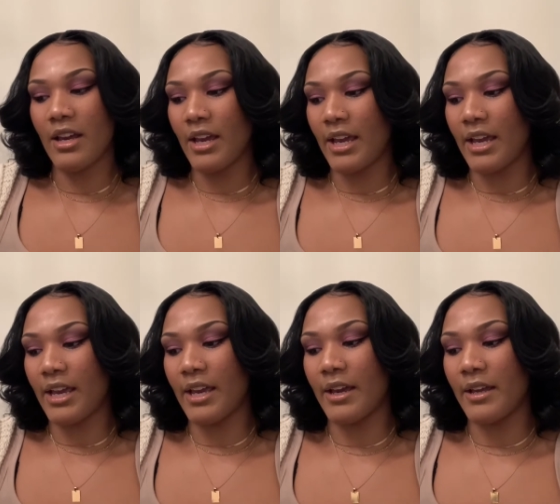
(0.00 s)

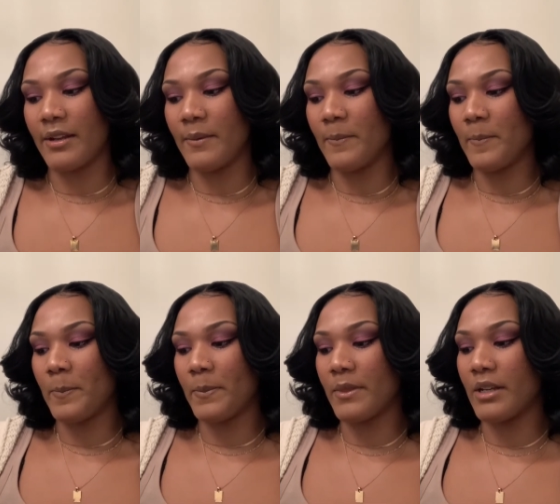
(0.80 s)
and
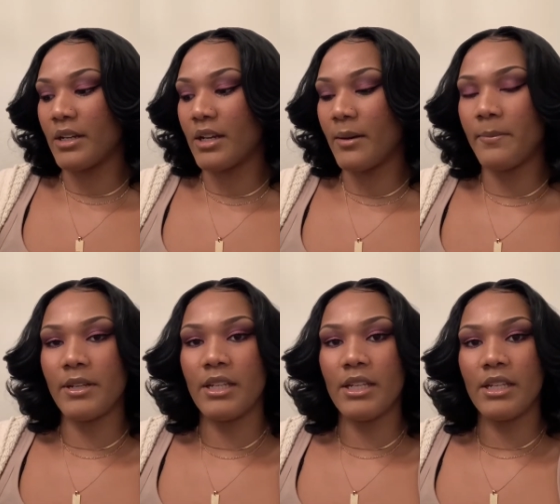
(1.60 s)
the
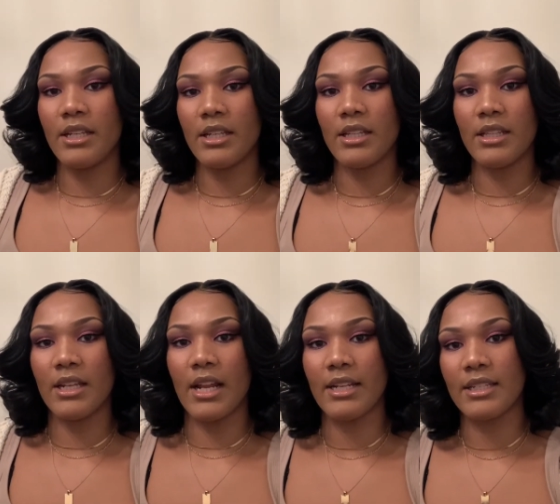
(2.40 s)
company that
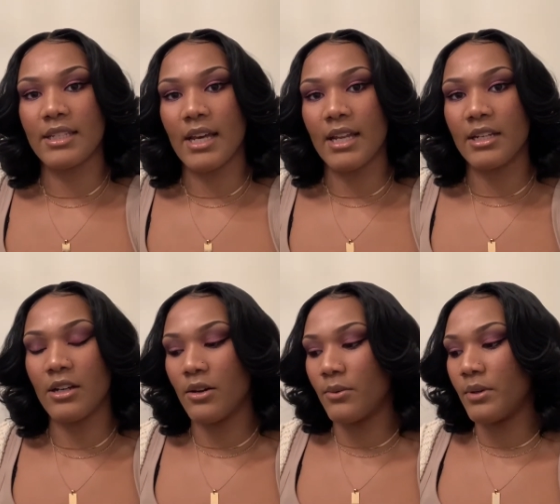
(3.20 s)
I decided to
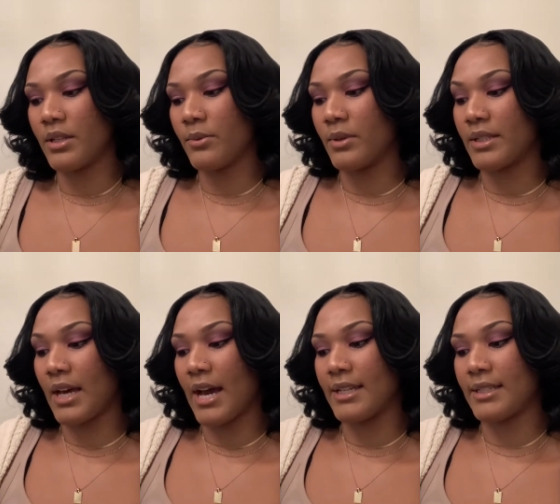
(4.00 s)
go with was
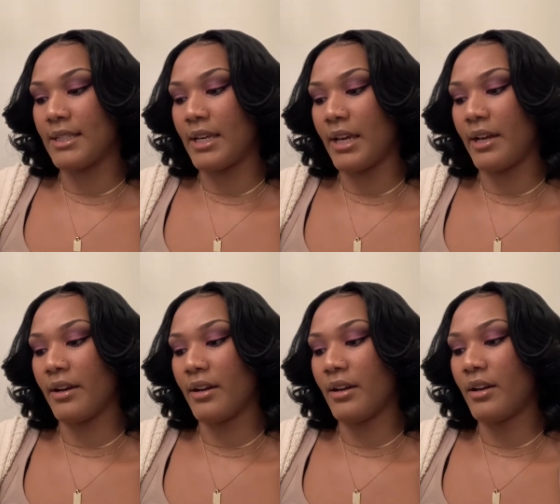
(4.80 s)
ISEE
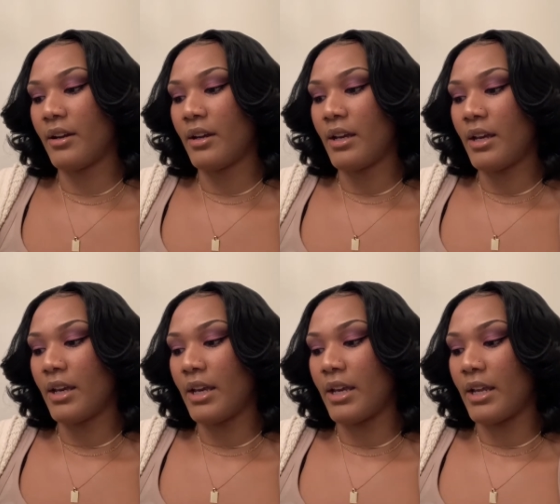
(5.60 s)
Hair,
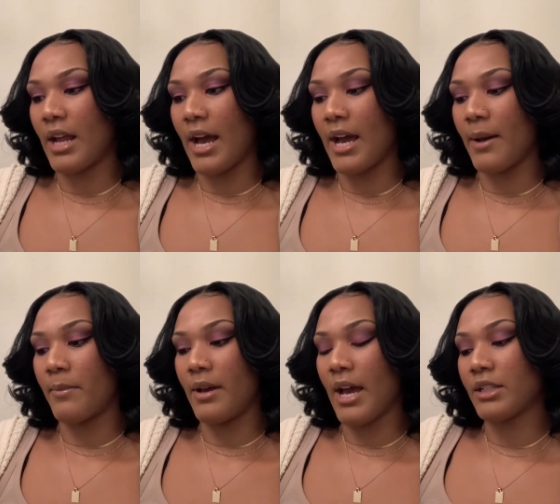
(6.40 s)
and I
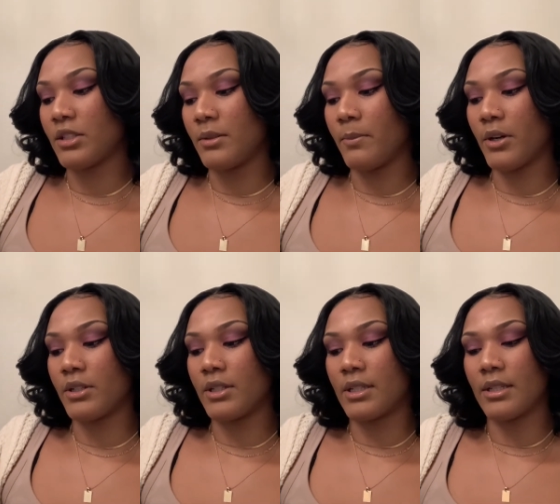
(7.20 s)
actually
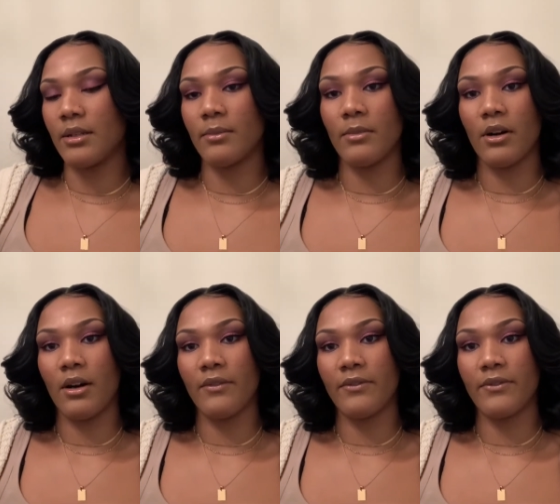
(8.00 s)
purchased them
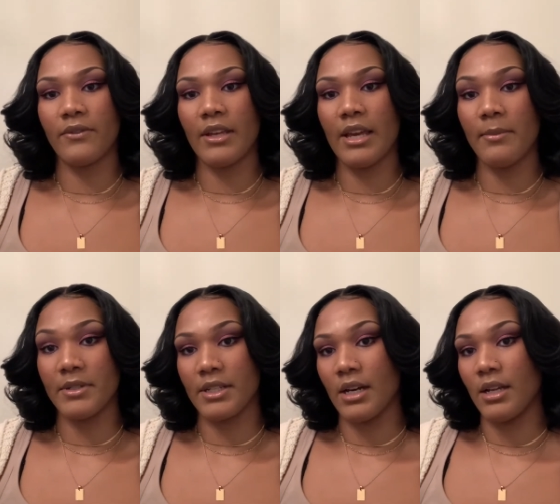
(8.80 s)
off
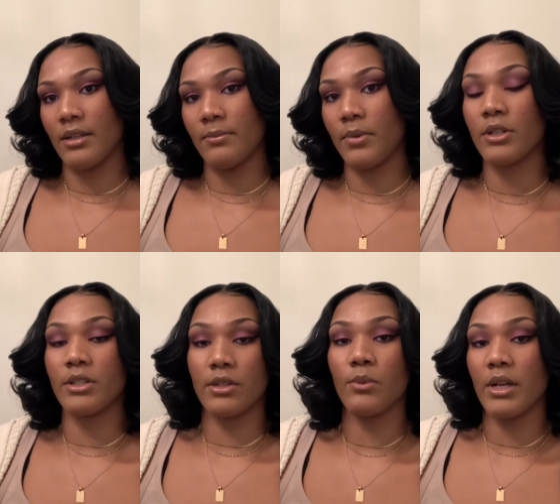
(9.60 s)
Amazon. Purchased
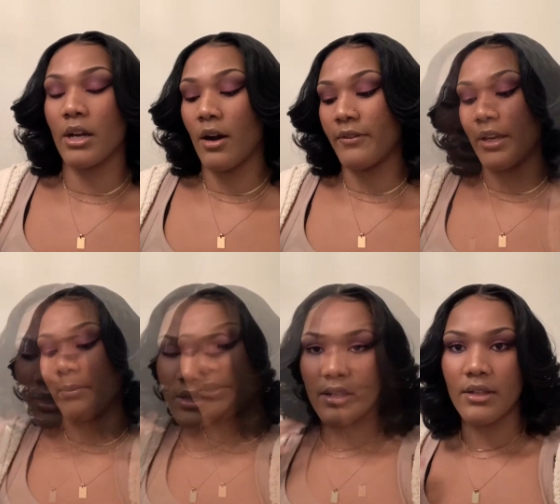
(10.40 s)
the wig off
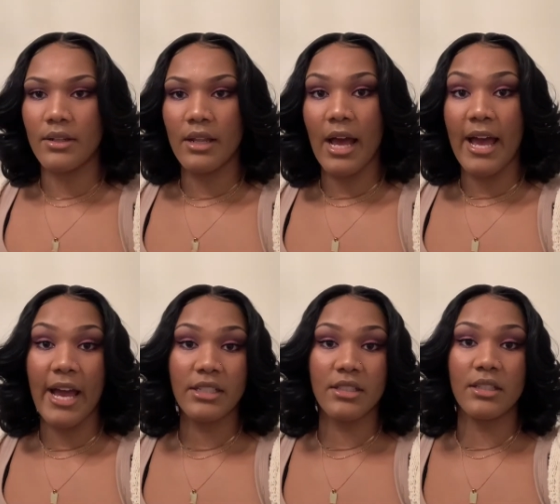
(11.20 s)
Amazon. I
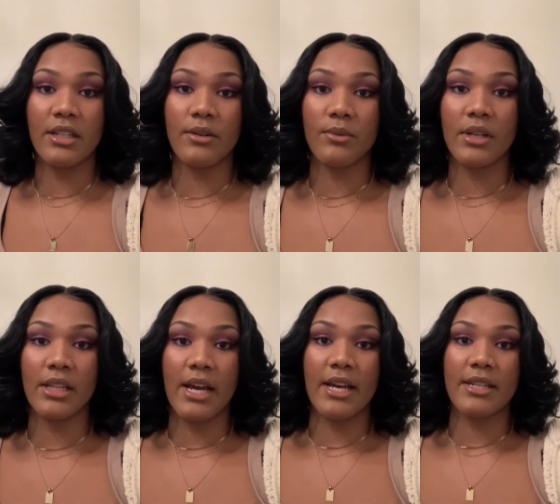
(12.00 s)
actually didn't
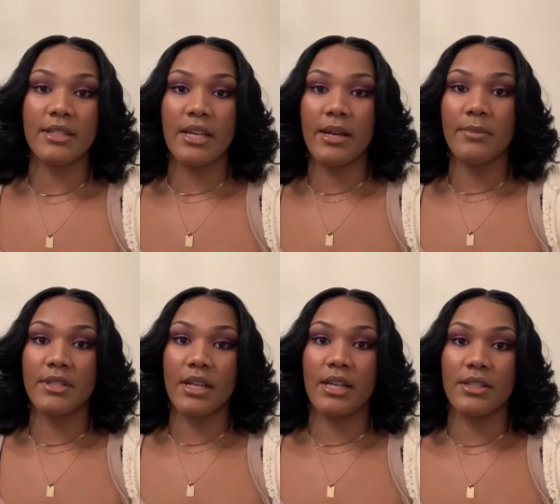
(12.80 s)
realize
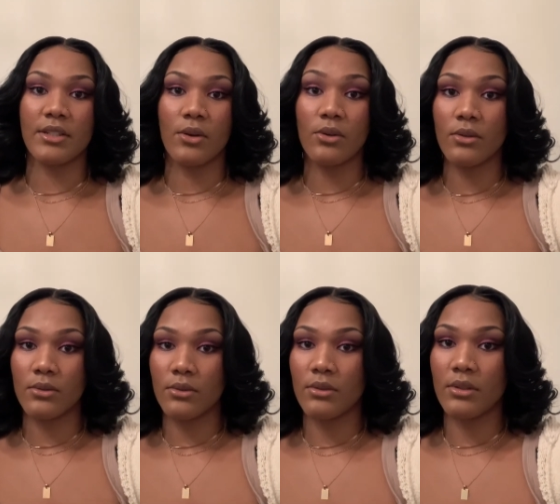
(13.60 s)
Amazon sold
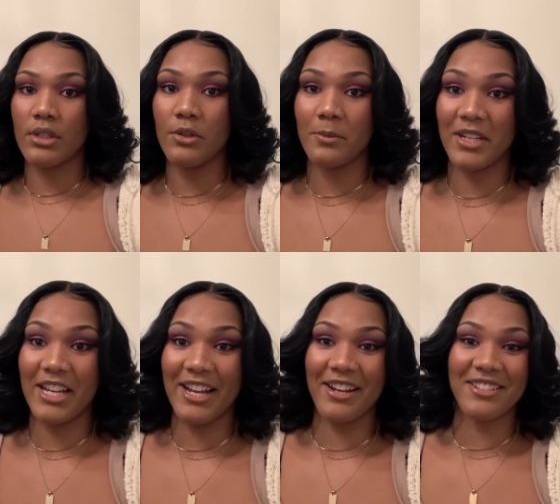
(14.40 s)
human
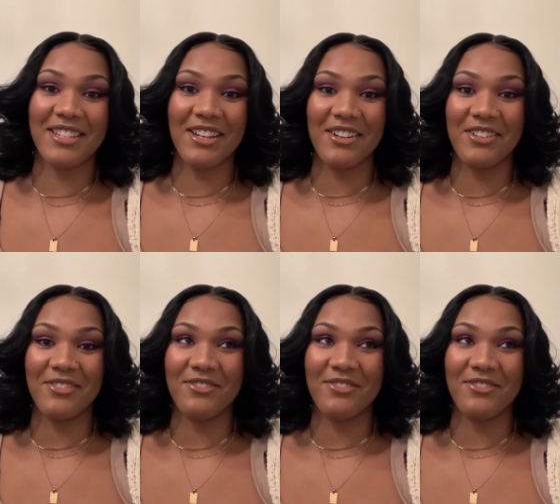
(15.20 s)
hair till